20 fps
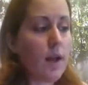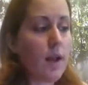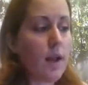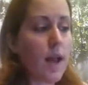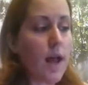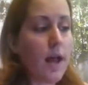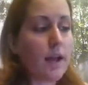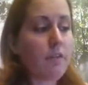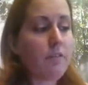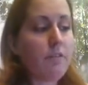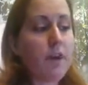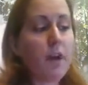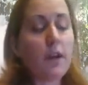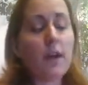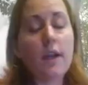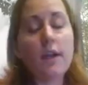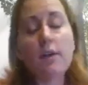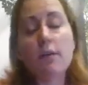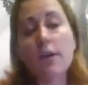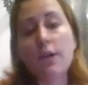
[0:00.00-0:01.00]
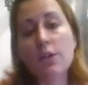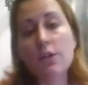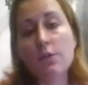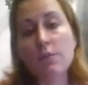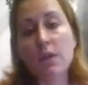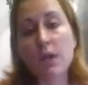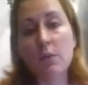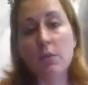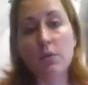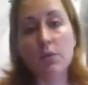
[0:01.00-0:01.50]
like they're not going
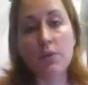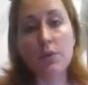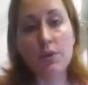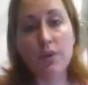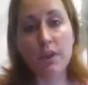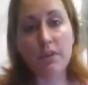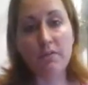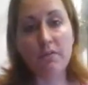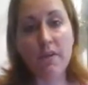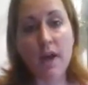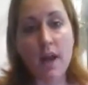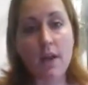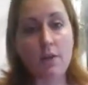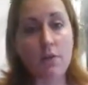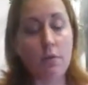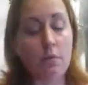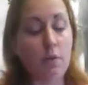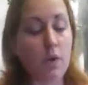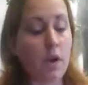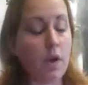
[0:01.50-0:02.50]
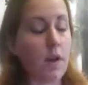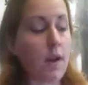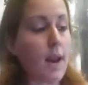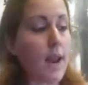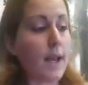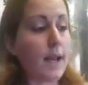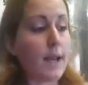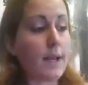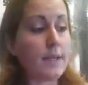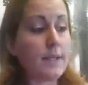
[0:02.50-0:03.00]
to be able to give value. But
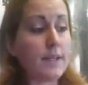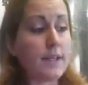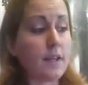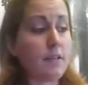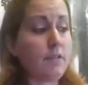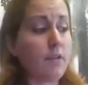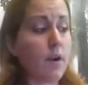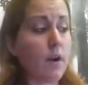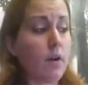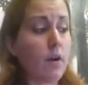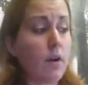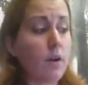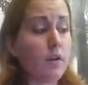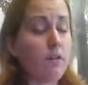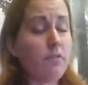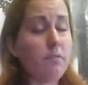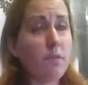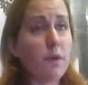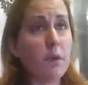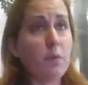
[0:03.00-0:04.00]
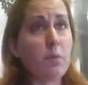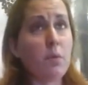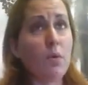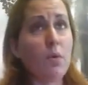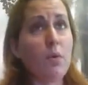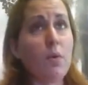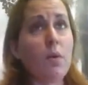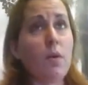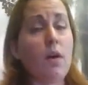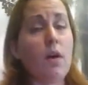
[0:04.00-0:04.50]
like I said, there are a lot of
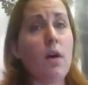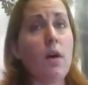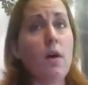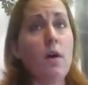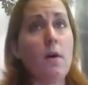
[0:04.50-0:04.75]
people